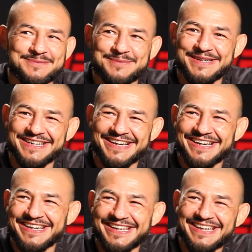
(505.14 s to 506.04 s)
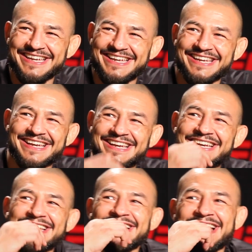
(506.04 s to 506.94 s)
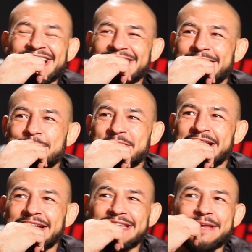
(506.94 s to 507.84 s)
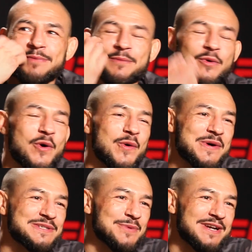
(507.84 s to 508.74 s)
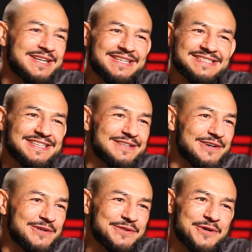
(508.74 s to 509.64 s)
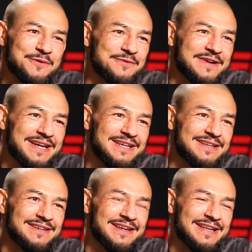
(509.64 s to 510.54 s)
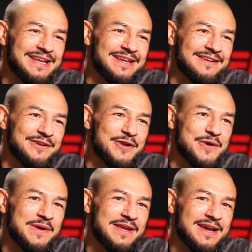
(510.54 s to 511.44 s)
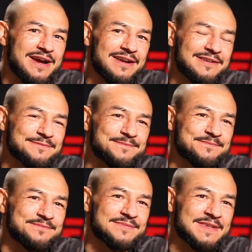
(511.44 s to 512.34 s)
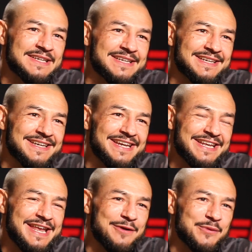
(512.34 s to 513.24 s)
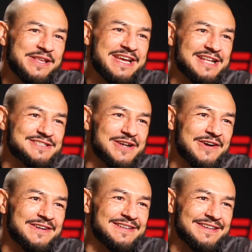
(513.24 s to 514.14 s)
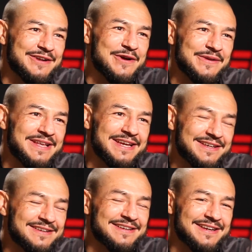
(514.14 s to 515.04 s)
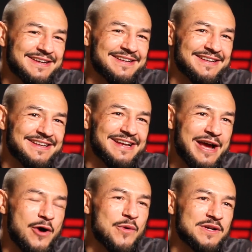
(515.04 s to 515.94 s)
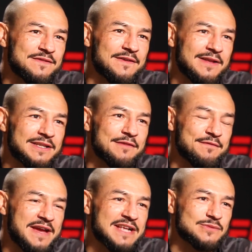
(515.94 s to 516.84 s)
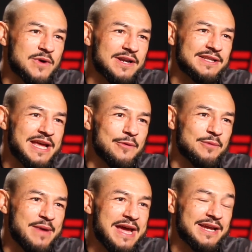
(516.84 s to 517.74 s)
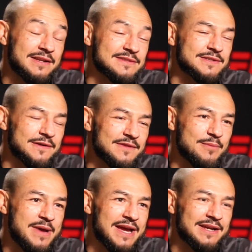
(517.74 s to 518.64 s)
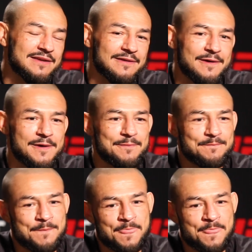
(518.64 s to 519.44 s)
But, uh, I mean, I think people always wanted to see the Aldo fight. It, it, you know, it got it didn't really got started, you know, like I always felt like the fans wanted that one back and deserved it back. Um,